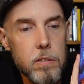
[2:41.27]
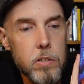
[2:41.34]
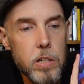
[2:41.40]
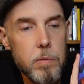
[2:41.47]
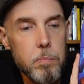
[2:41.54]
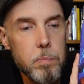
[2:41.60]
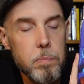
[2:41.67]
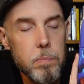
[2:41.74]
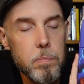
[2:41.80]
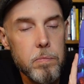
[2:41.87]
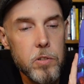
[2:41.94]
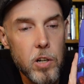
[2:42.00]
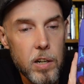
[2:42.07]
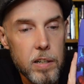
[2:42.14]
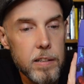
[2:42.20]

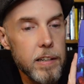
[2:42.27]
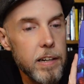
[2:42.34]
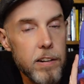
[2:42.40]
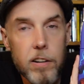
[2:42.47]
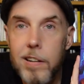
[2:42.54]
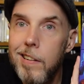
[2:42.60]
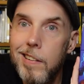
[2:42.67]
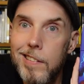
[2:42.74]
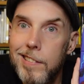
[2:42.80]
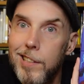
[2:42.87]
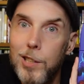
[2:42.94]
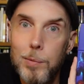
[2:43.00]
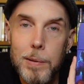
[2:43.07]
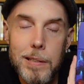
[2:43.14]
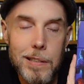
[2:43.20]
John
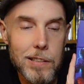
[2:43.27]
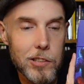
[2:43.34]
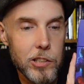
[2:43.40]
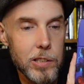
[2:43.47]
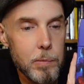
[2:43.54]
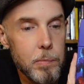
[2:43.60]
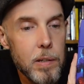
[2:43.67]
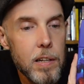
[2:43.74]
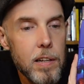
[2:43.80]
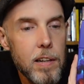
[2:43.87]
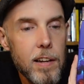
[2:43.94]
Carradine,